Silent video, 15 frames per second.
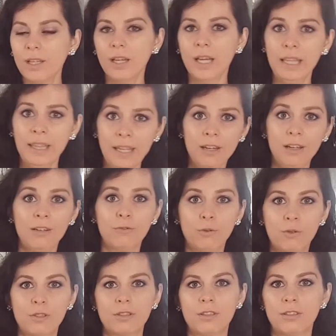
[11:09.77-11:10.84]
And then, of
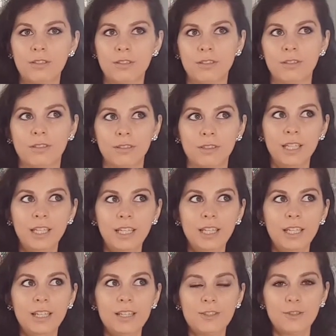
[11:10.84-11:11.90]
course, there's the
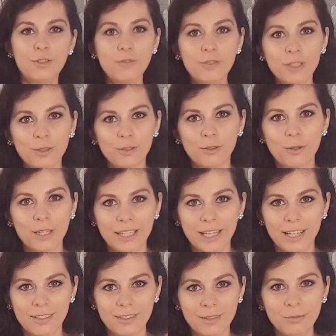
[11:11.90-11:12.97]
cervical
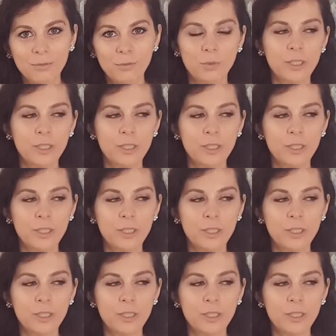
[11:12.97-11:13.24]
orgasm,